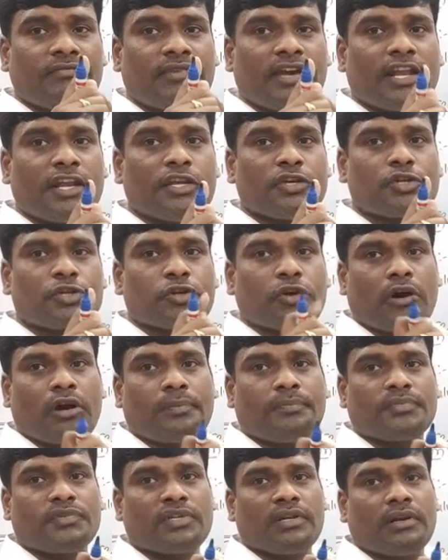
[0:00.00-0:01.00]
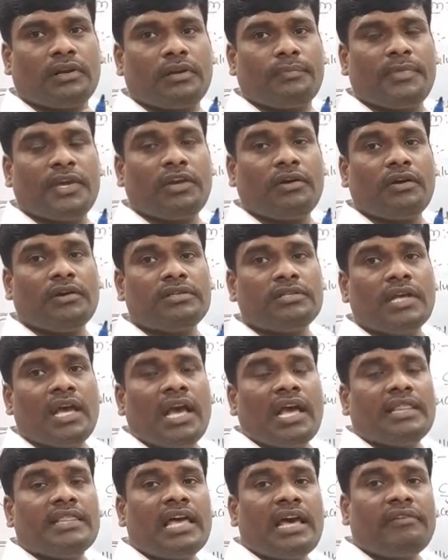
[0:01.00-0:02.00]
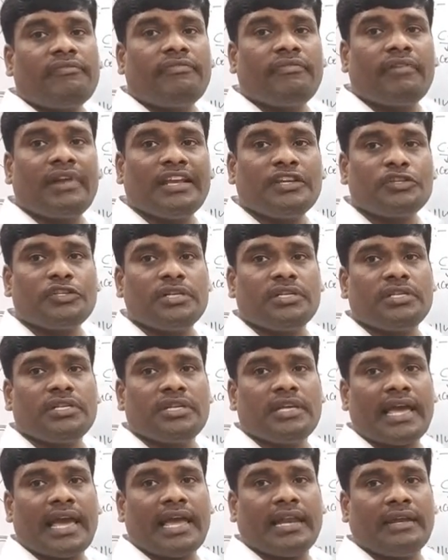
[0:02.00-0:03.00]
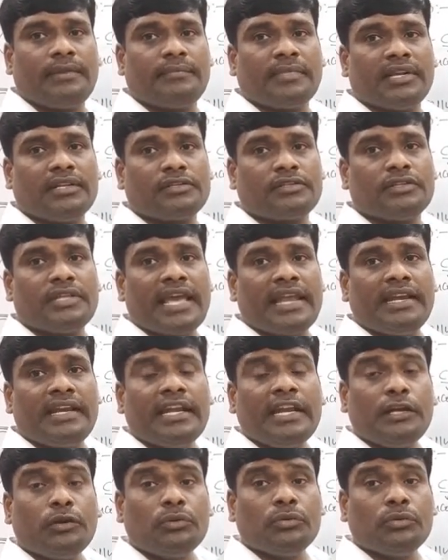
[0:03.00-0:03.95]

very sharp children, because they are flesh eating animals. They need